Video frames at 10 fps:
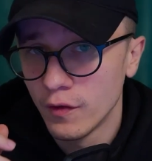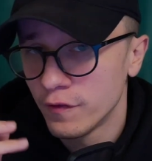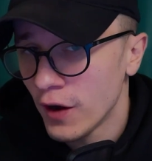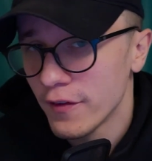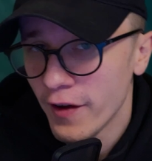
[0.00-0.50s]

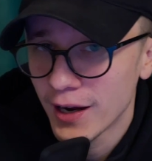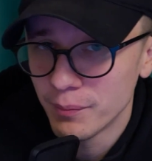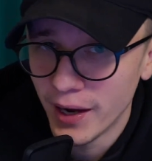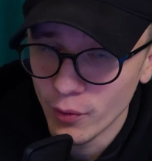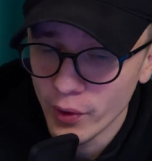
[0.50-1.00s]
Fun fact,
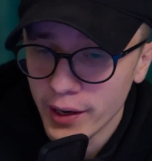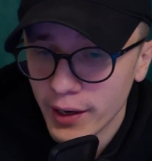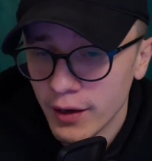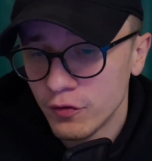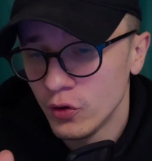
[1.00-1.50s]
by the way,
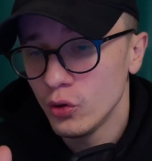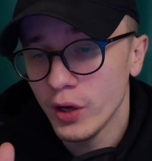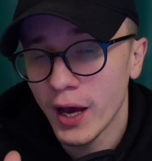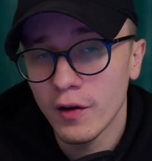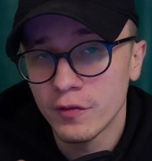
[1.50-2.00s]
if you do
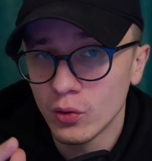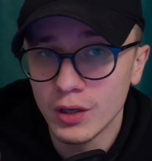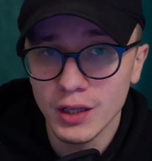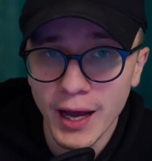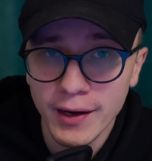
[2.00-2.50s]
have
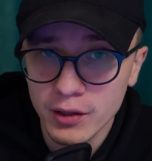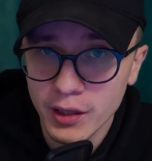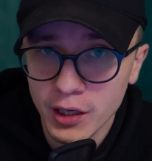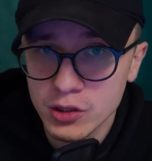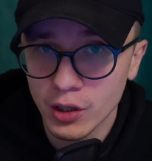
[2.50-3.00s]
Google
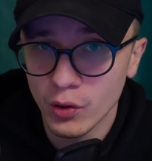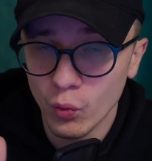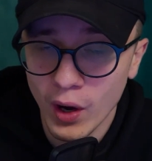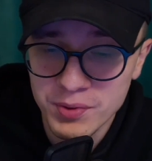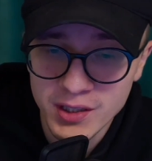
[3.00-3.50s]
Analytics on your
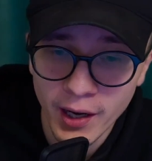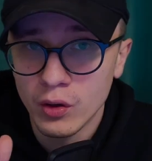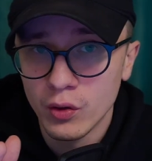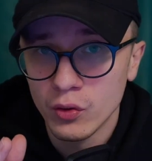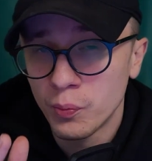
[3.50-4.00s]

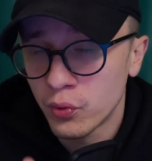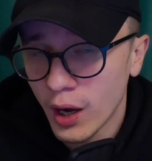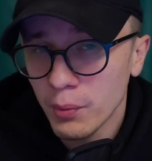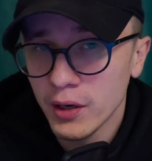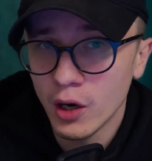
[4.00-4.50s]
website, you
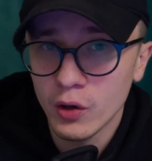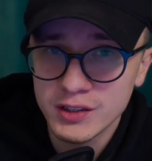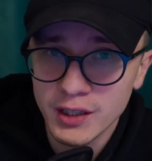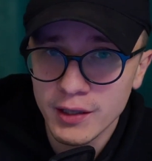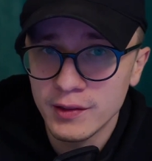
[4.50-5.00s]
probably
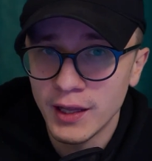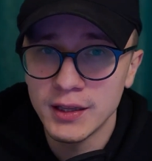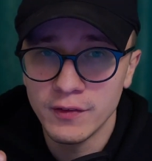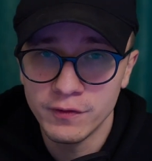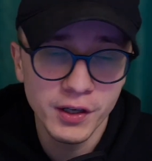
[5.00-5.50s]
notice it that
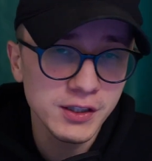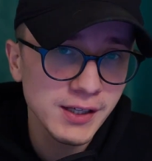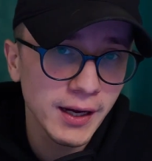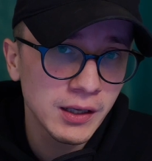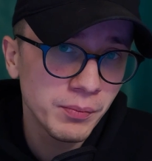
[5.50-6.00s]
the very
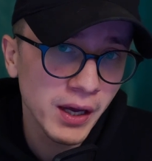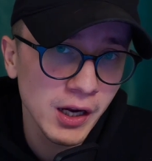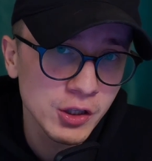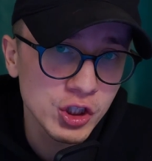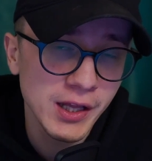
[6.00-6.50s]
second
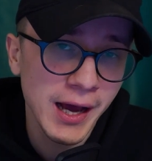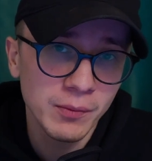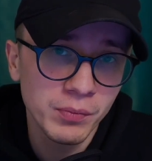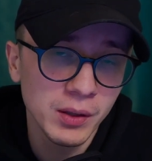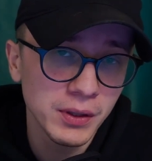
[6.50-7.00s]
page
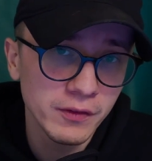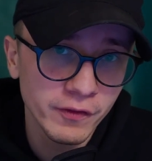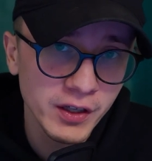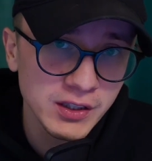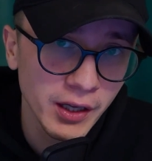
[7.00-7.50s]
that people
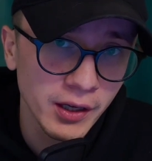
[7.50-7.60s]
visiting